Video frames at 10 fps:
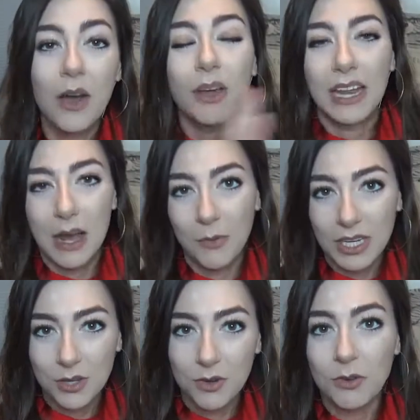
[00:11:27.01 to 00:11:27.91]
okay, now what
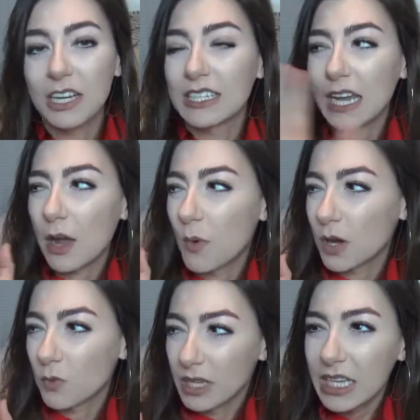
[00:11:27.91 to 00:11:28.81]
do you, and he's like, I want
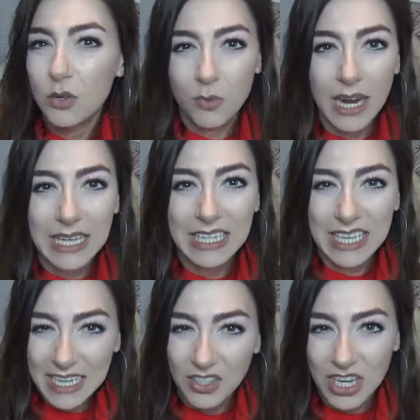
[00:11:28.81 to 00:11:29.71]
a really great
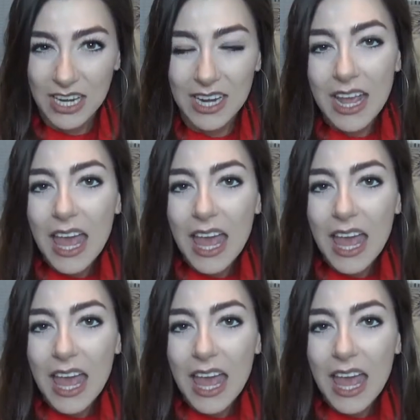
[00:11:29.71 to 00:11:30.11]
kitchen.